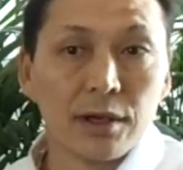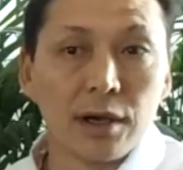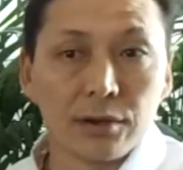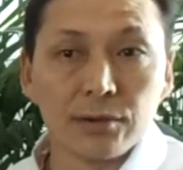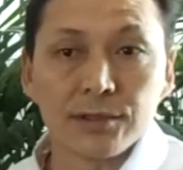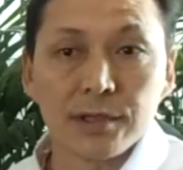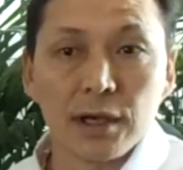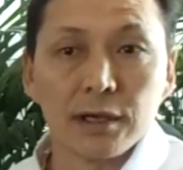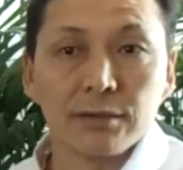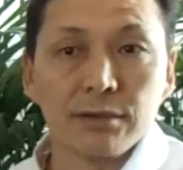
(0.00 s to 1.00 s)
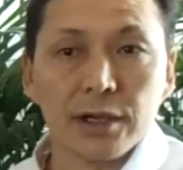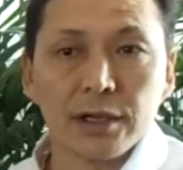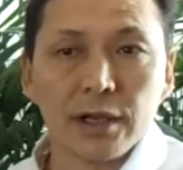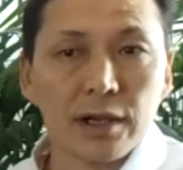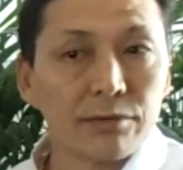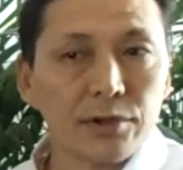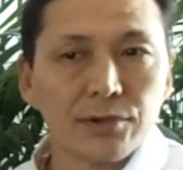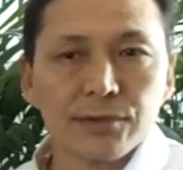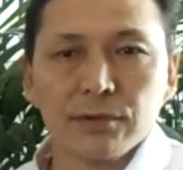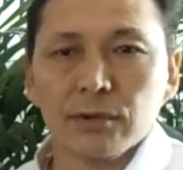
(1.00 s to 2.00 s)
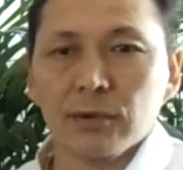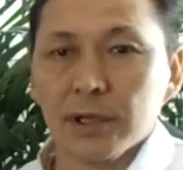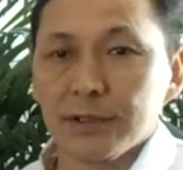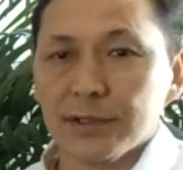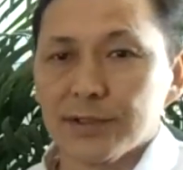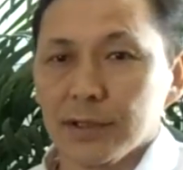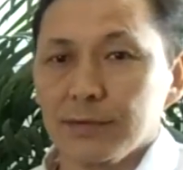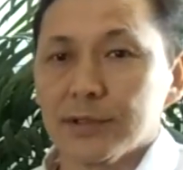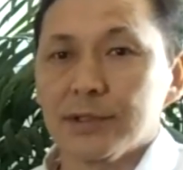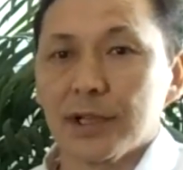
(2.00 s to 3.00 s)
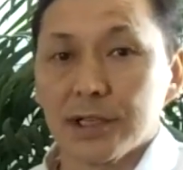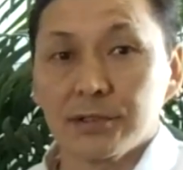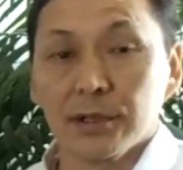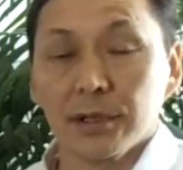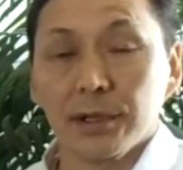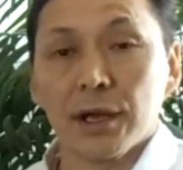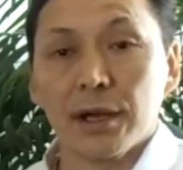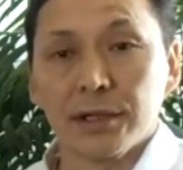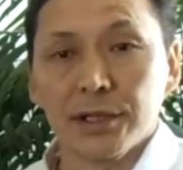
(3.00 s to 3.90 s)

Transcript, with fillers: I could start finding avenues for voluntary service nationally and